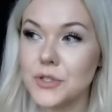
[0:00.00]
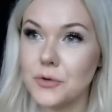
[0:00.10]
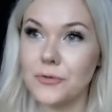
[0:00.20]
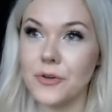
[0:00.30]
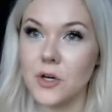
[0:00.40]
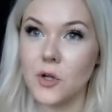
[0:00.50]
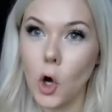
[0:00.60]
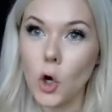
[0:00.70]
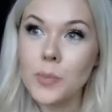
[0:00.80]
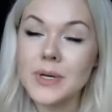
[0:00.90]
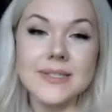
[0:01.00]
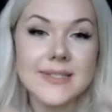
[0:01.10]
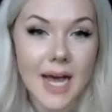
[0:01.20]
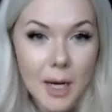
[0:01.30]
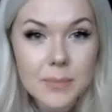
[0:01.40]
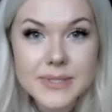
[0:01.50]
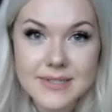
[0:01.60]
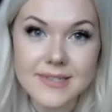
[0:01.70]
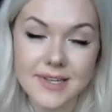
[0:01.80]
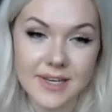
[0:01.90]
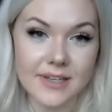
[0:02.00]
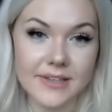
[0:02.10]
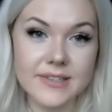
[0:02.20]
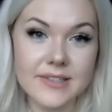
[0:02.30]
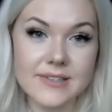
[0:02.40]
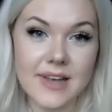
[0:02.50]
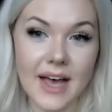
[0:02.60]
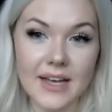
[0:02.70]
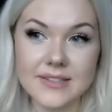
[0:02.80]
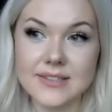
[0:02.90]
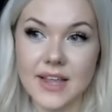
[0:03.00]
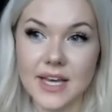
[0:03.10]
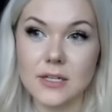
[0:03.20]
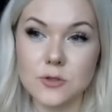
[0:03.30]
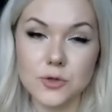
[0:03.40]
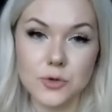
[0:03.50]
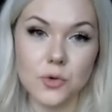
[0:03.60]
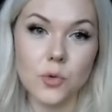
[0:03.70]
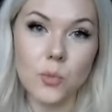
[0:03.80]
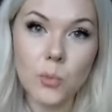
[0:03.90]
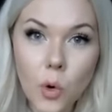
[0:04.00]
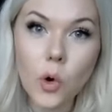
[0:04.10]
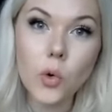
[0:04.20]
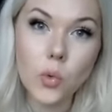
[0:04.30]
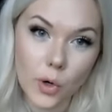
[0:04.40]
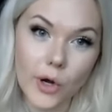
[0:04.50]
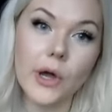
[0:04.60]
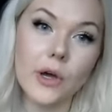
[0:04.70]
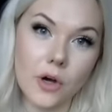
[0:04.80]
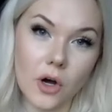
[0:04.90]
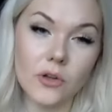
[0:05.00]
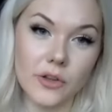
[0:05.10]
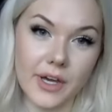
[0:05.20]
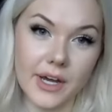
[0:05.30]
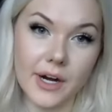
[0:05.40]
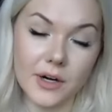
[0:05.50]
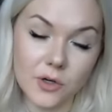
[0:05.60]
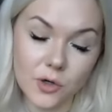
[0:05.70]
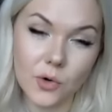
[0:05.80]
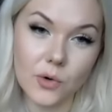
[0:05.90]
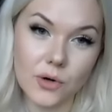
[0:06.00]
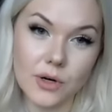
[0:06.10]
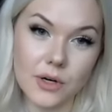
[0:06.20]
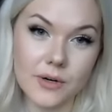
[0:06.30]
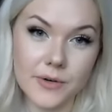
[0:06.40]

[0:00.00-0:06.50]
do you feel opens up to singers as they do more work on their core?